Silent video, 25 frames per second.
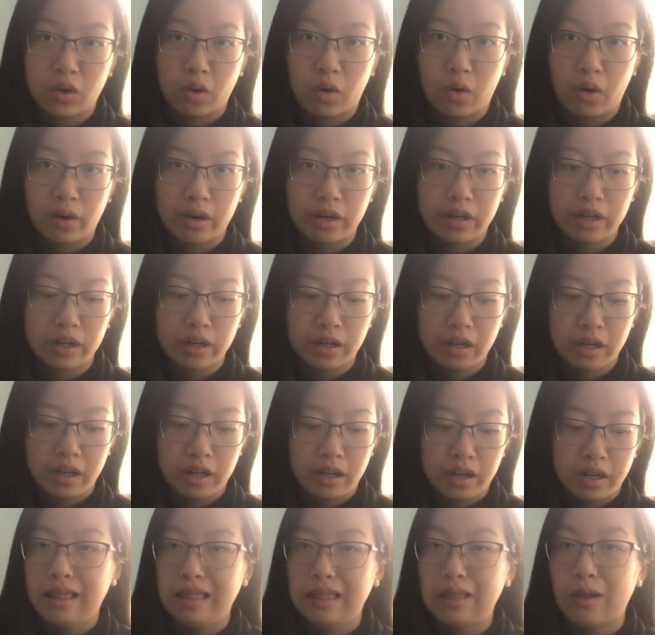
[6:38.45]
or
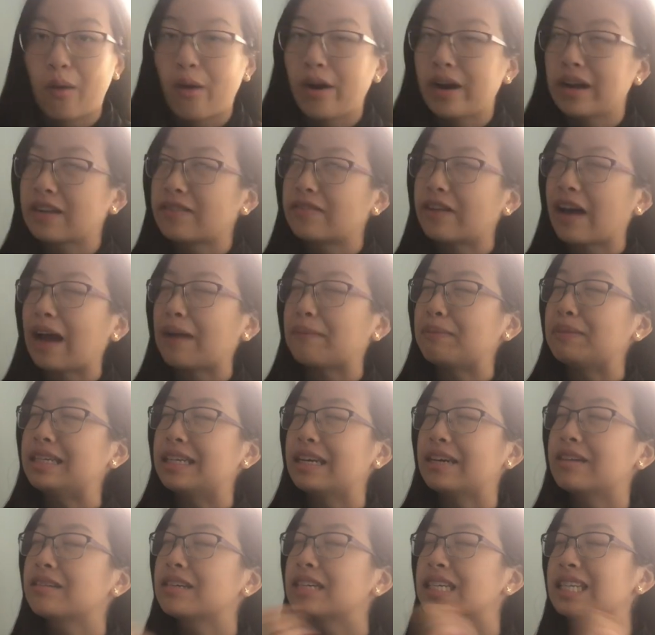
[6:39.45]
Lord of
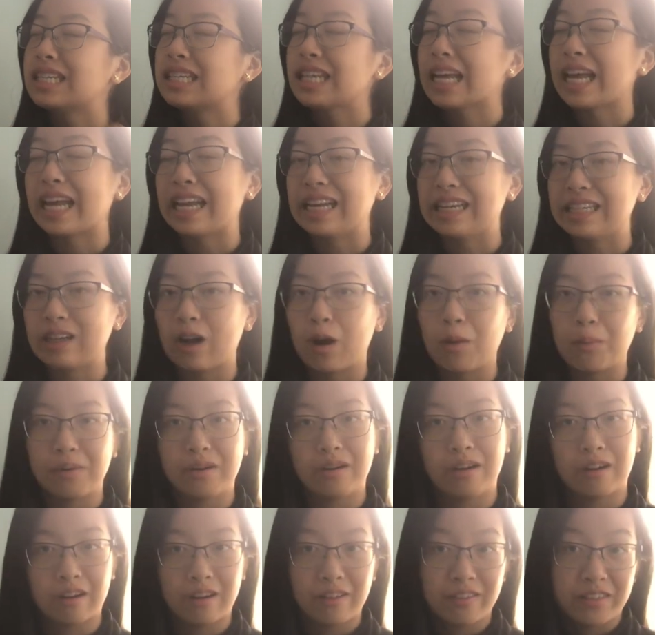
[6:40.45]
Abydos and
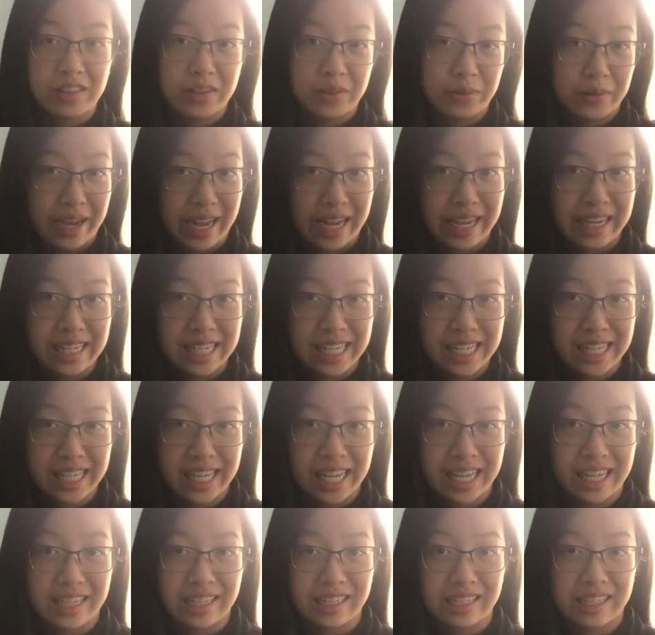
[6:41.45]
Opener of the Ways
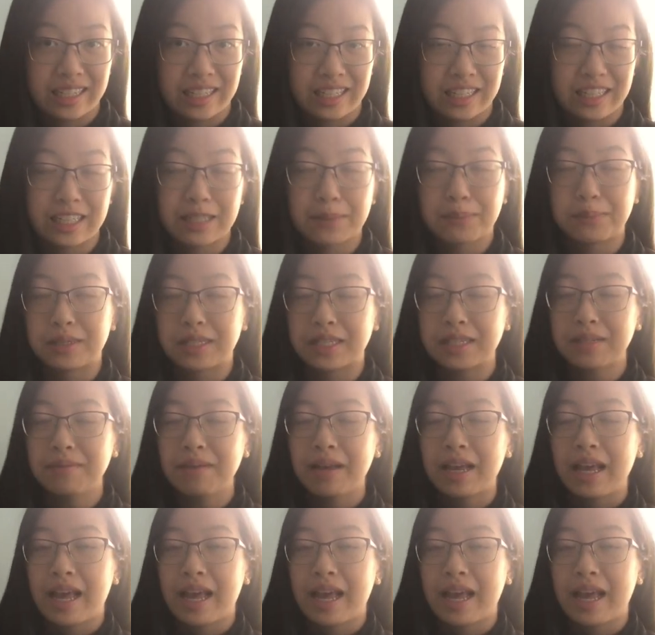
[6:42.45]
in Egyptian.